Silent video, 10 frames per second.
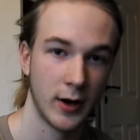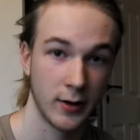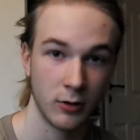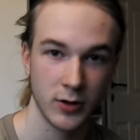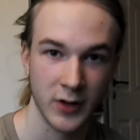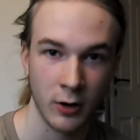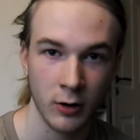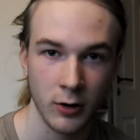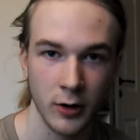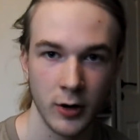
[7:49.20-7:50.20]
I know it's
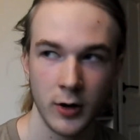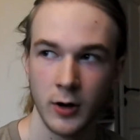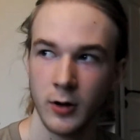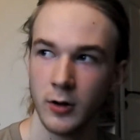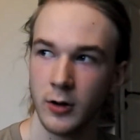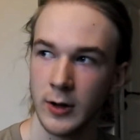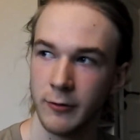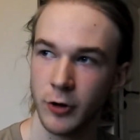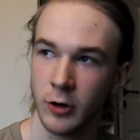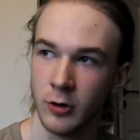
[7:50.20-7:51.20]
hard
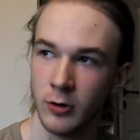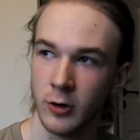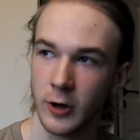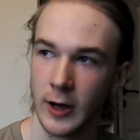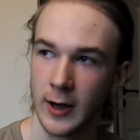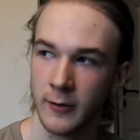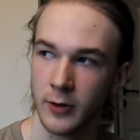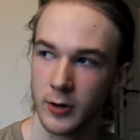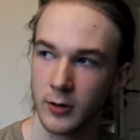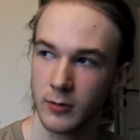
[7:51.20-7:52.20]
if you
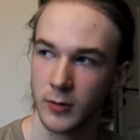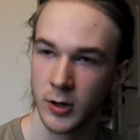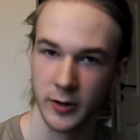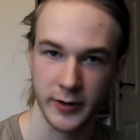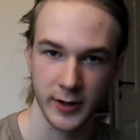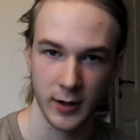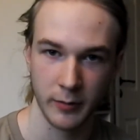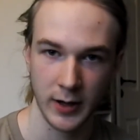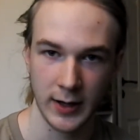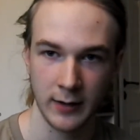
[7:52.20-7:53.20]
have constantly
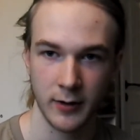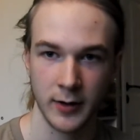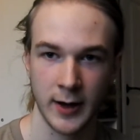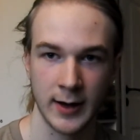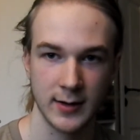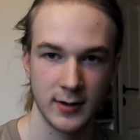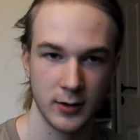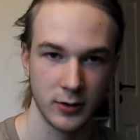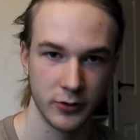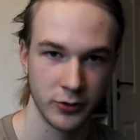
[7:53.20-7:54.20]
believed that
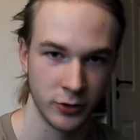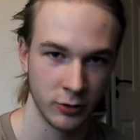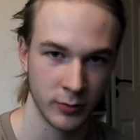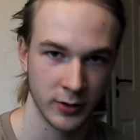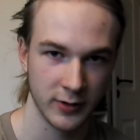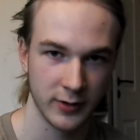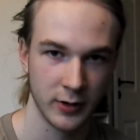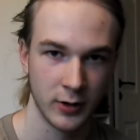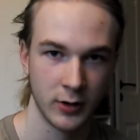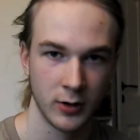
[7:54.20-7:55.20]

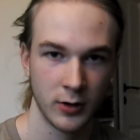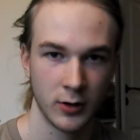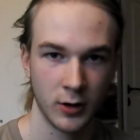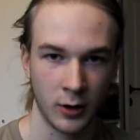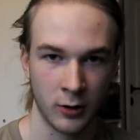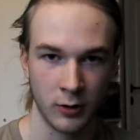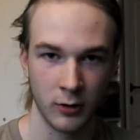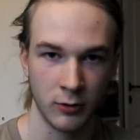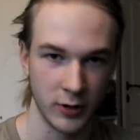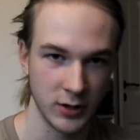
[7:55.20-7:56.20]
humans
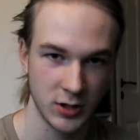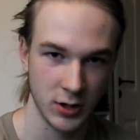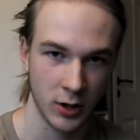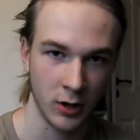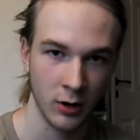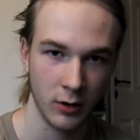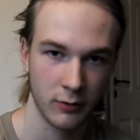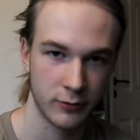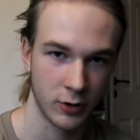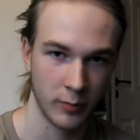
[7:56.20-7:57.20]
are original
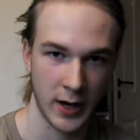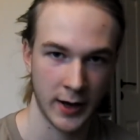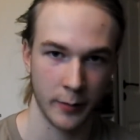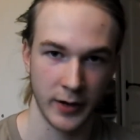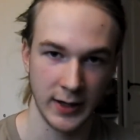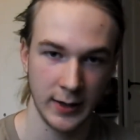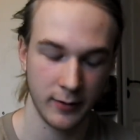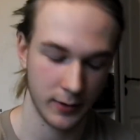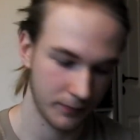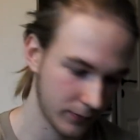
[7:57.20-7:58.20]
from Adam and
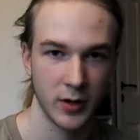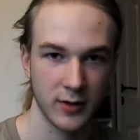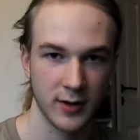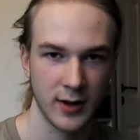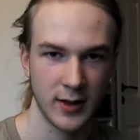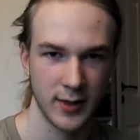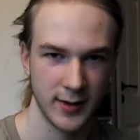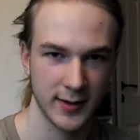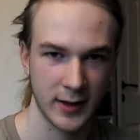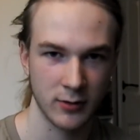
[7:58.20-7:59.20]
Eve, but
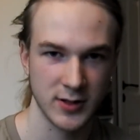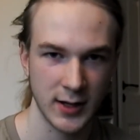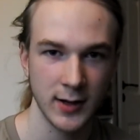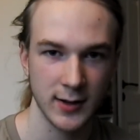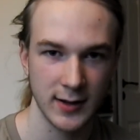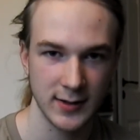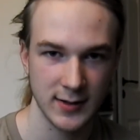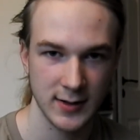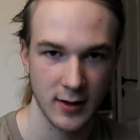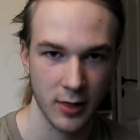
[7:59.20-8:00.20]
this is how
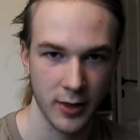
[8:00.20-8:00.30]
scientists